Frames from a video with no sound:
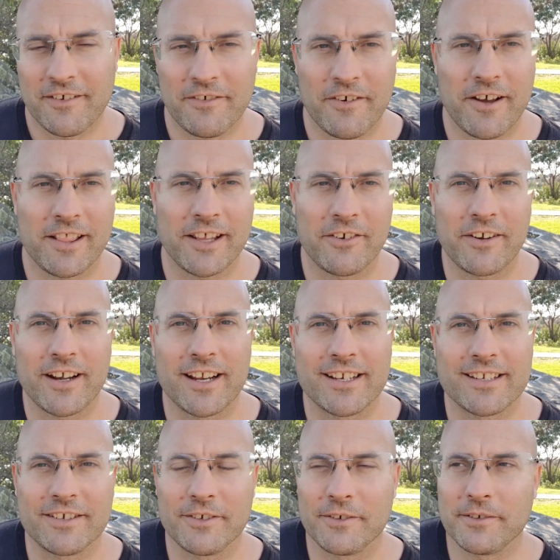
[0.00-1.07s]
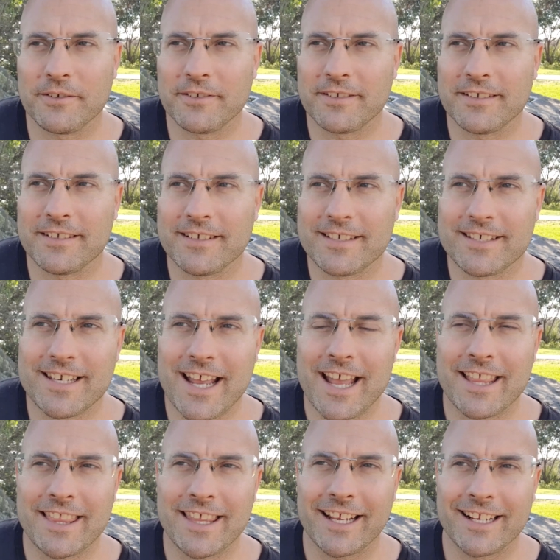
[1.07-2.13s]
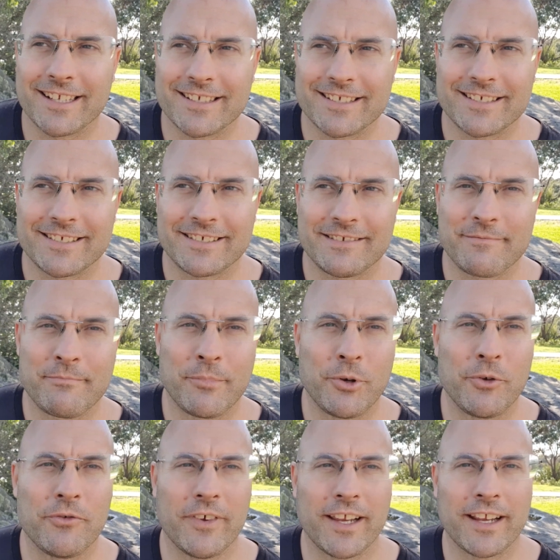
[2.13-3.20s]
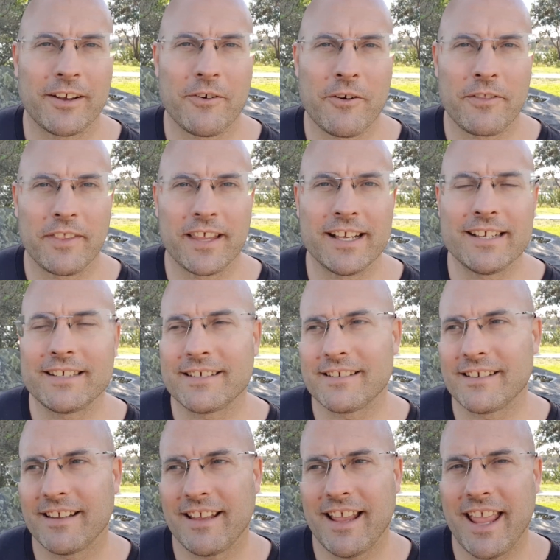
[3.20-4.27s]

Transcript: ready to start things moving on this,